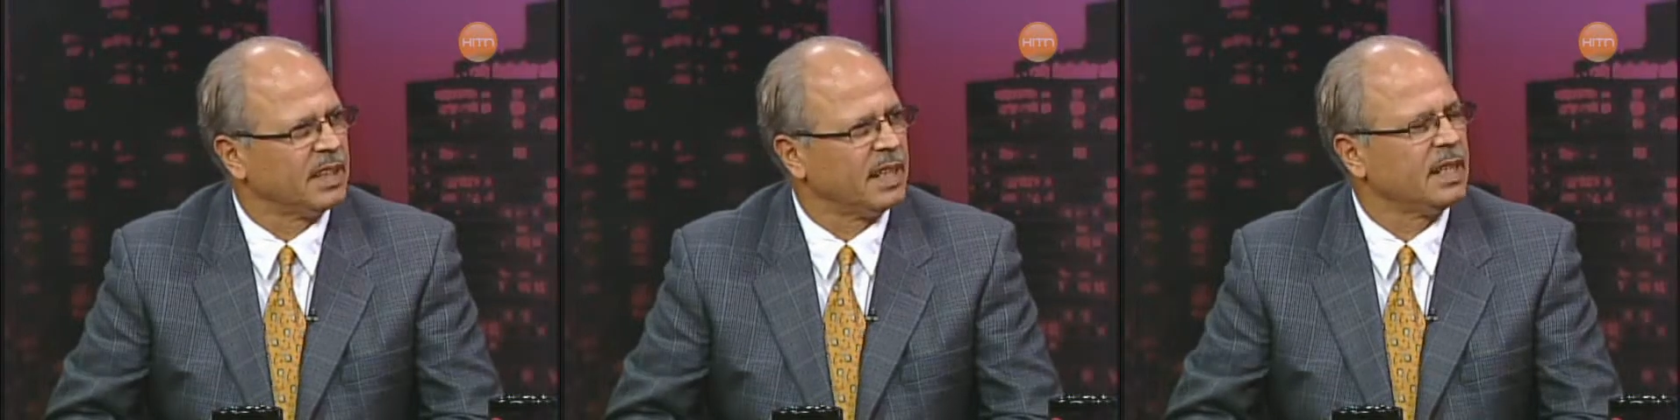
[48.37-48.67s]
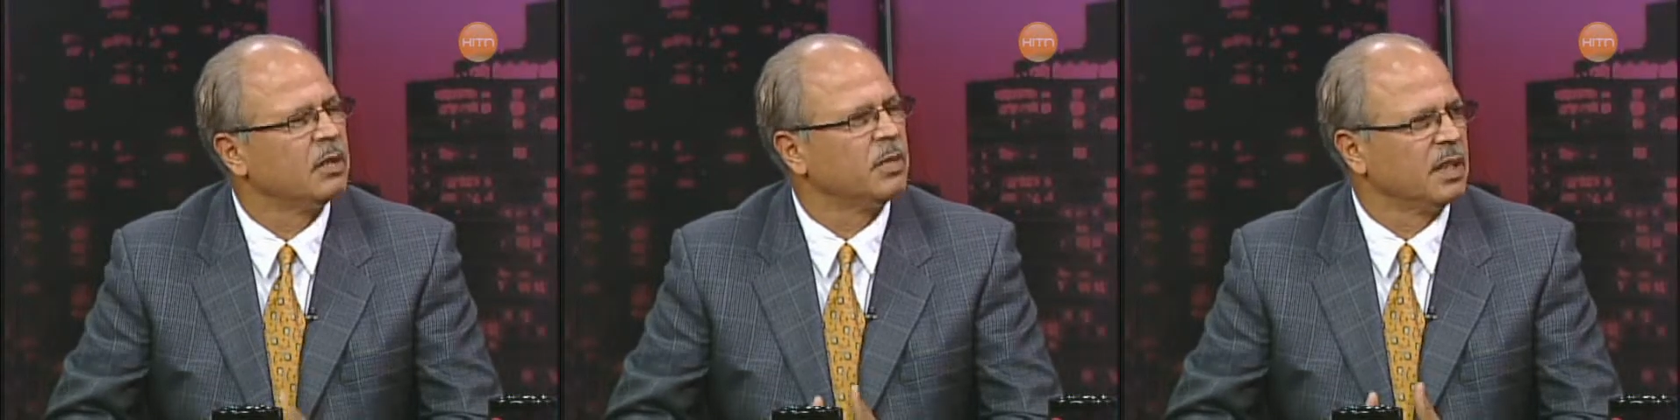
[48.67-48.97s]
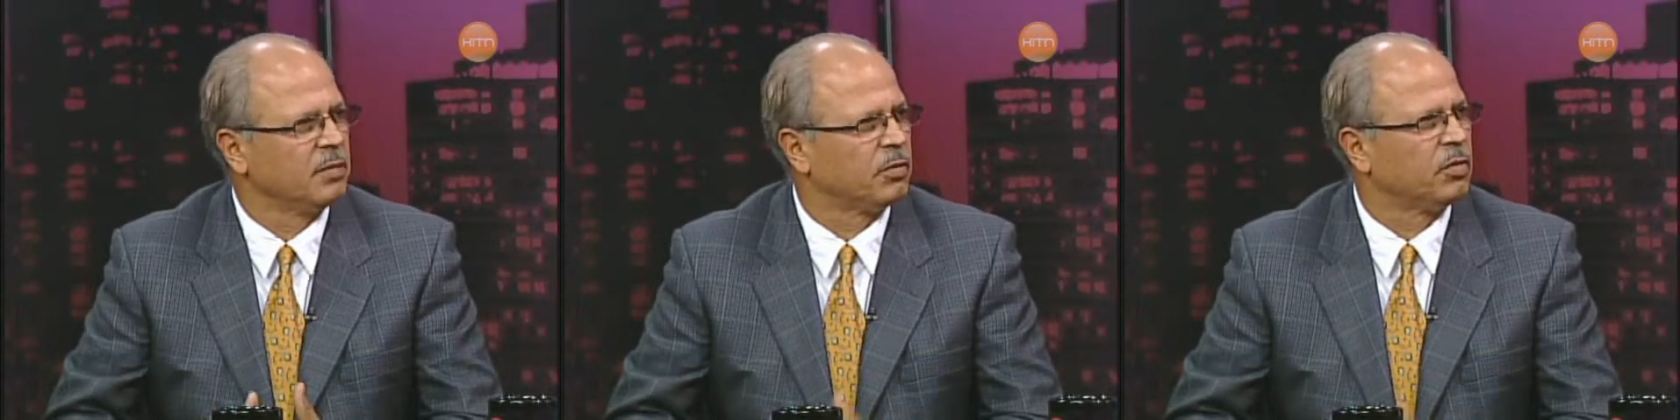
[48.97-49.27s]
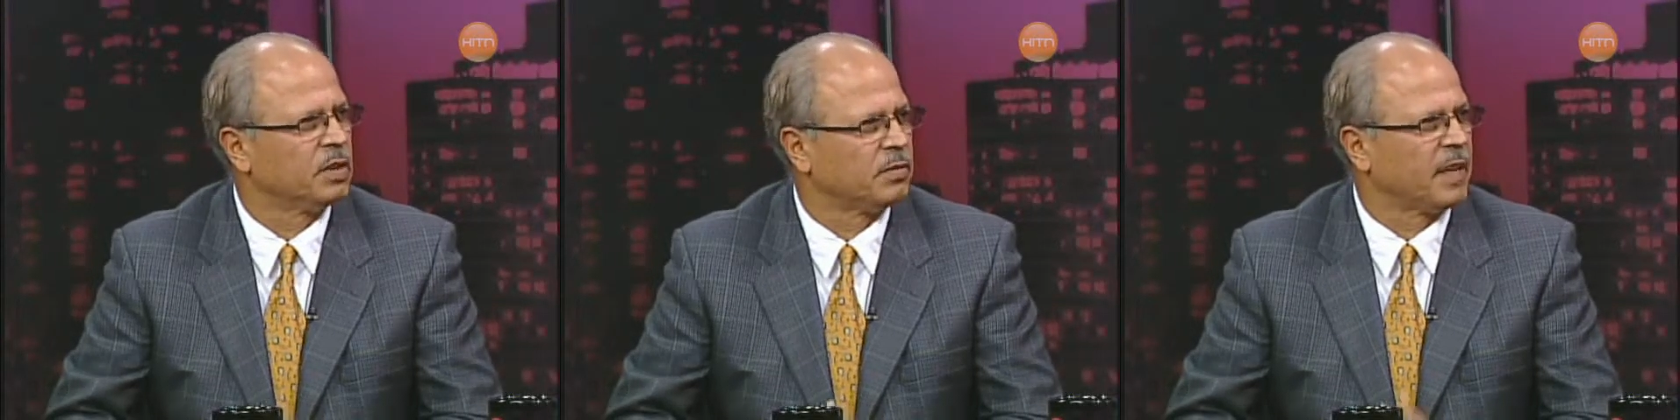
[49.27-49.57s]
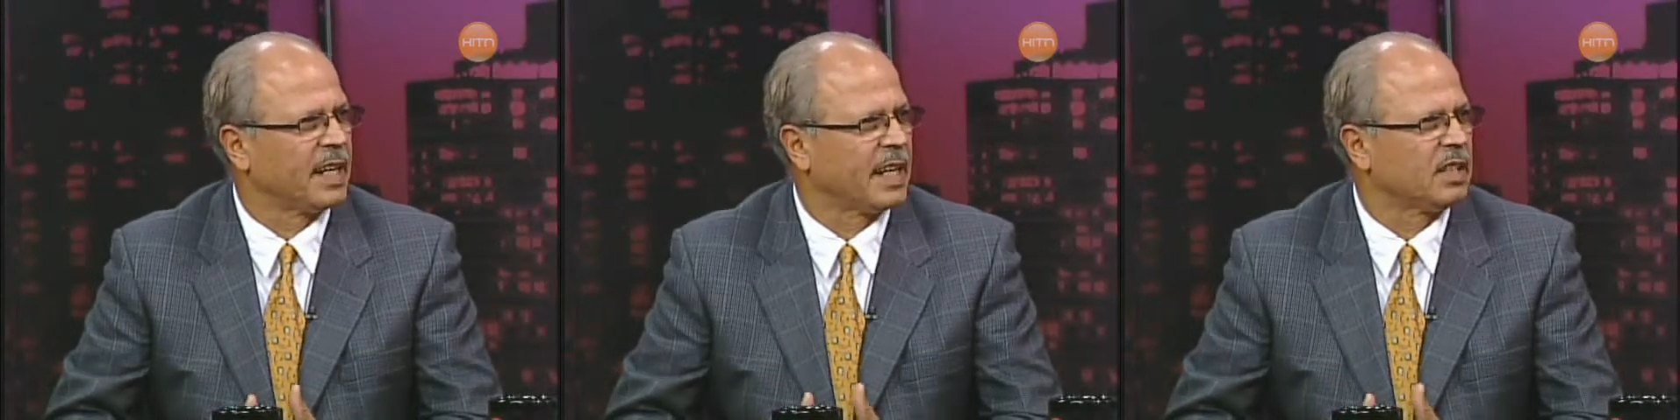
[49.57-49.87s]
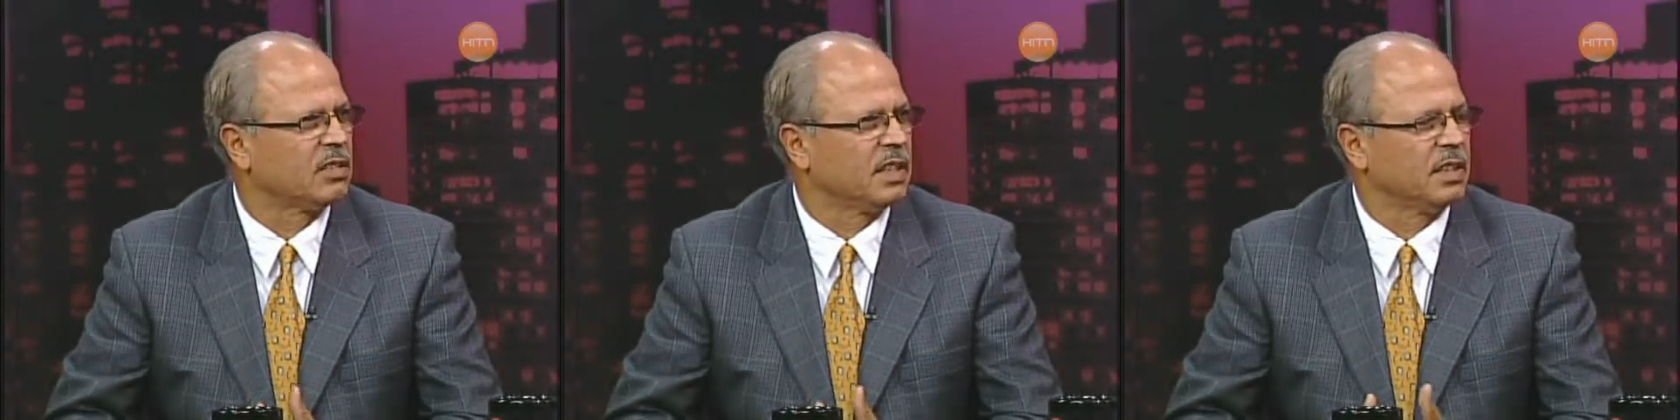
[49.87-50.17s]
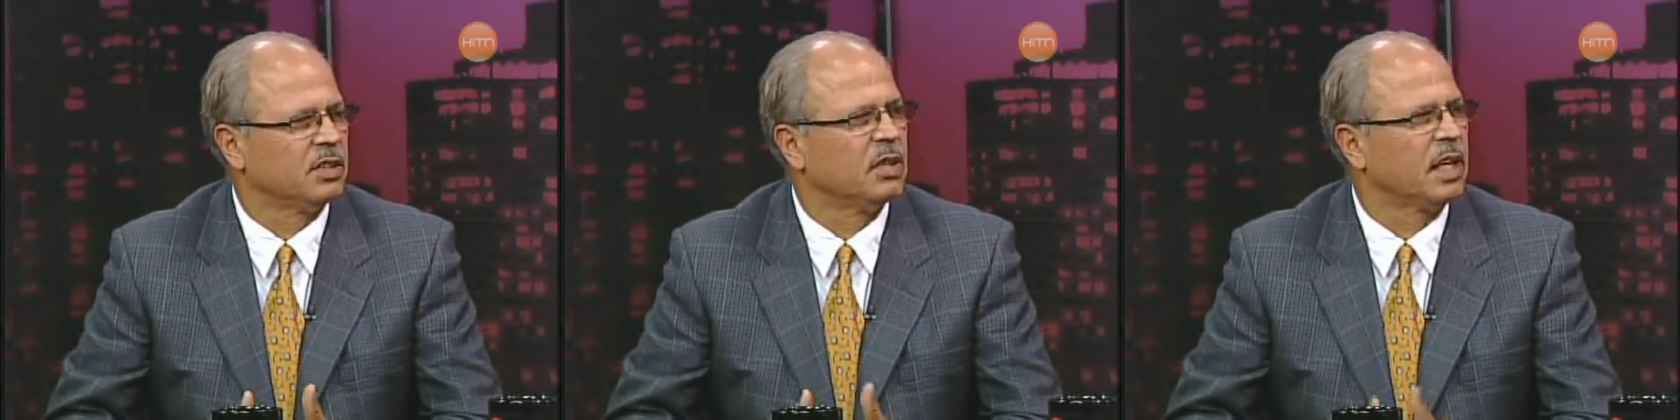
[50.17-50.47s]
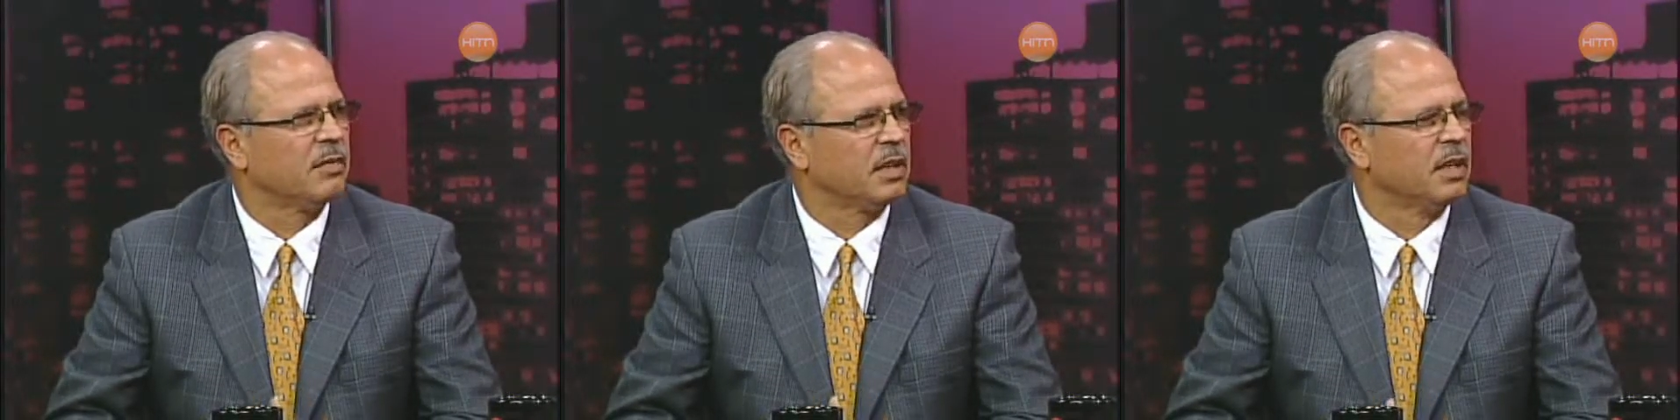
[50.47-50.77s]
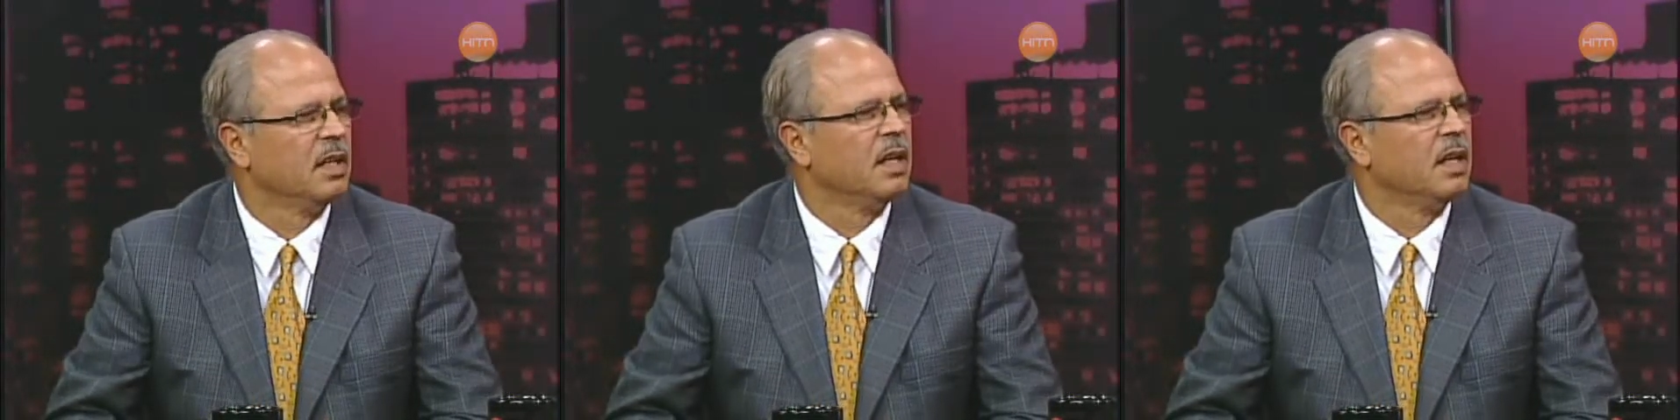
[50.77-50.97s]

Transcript: that he could be influenced financially and having